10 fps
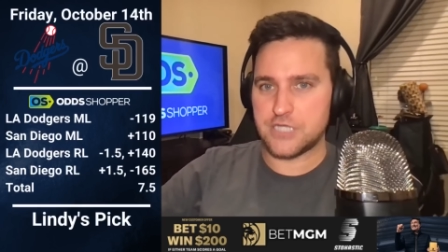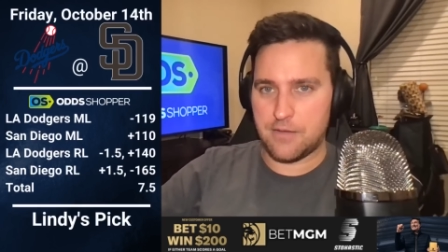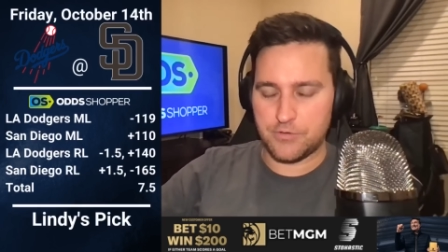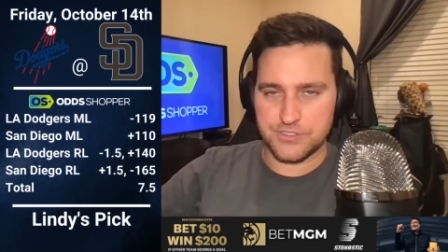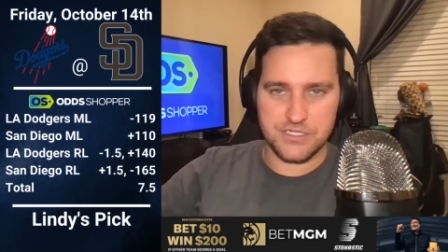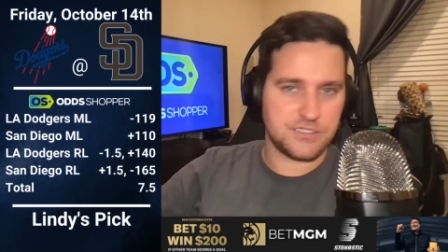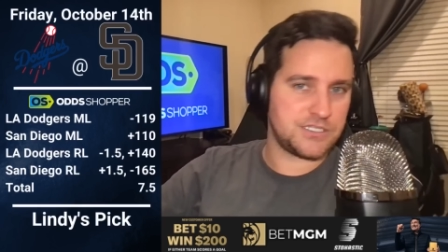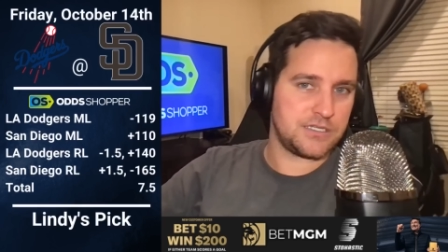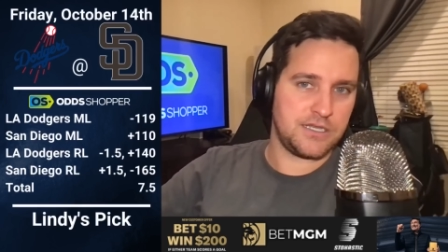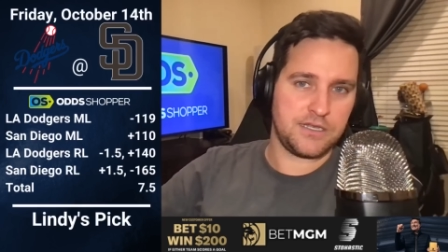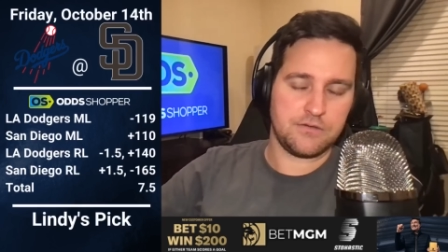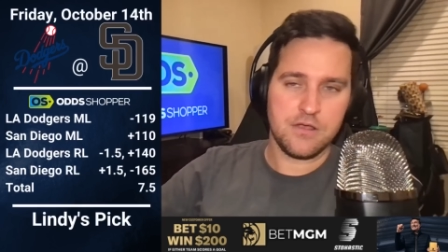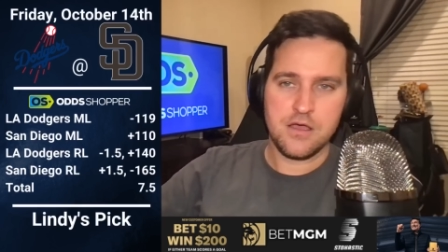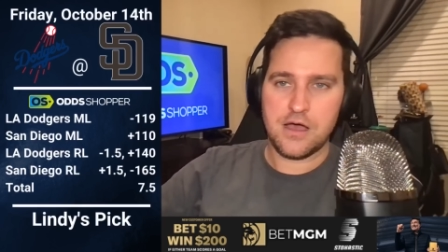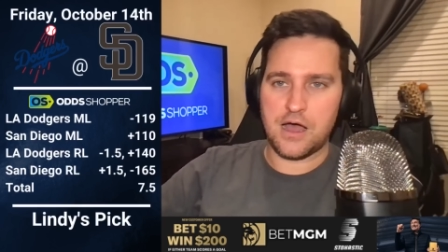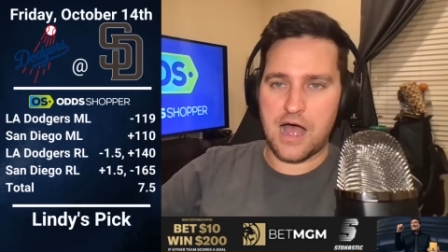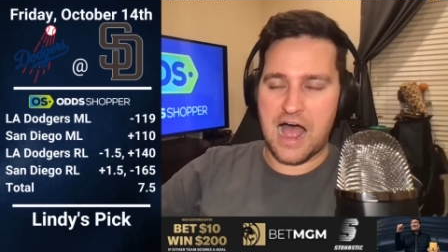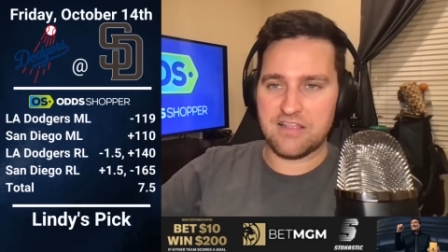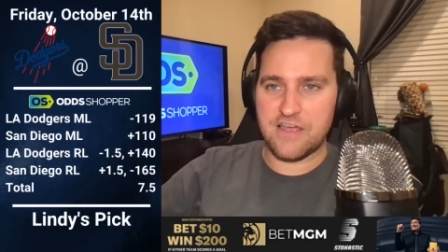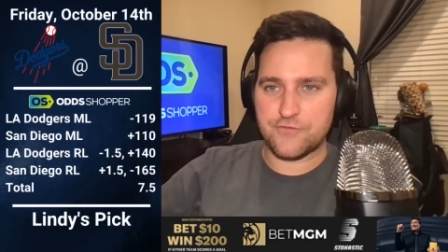doubles in in uh,
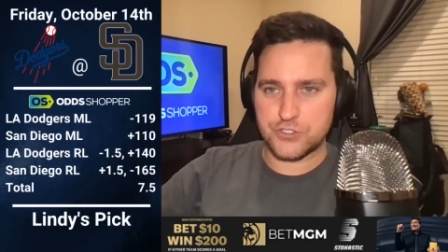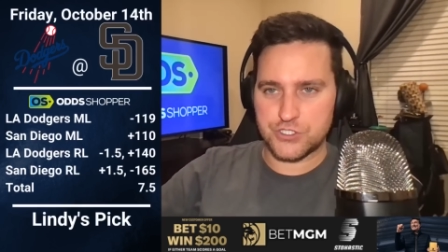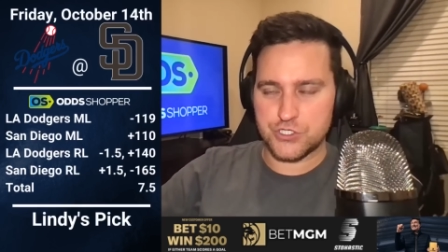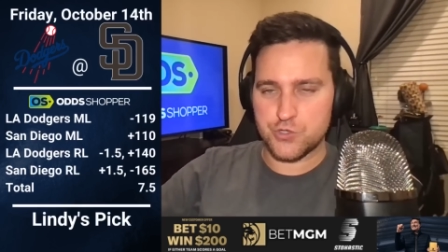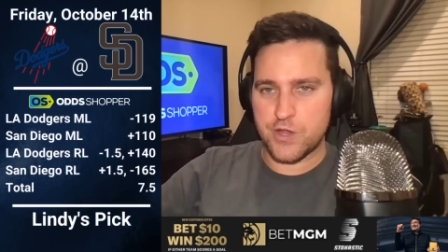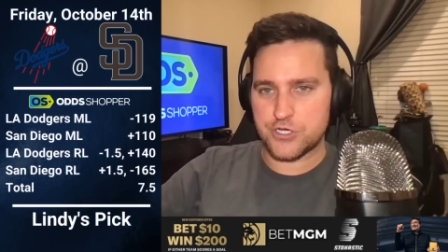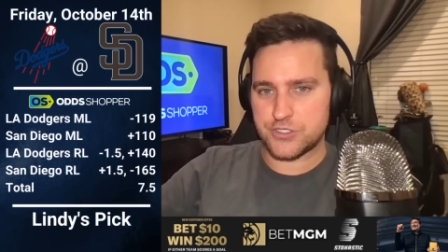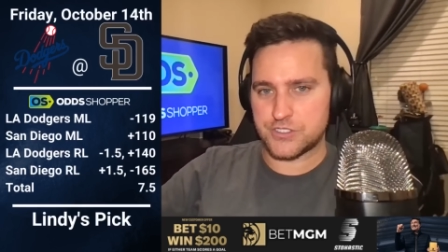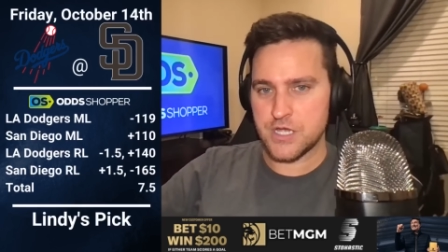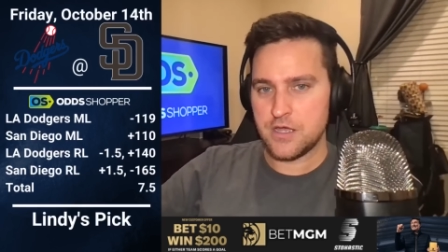high leverage situations.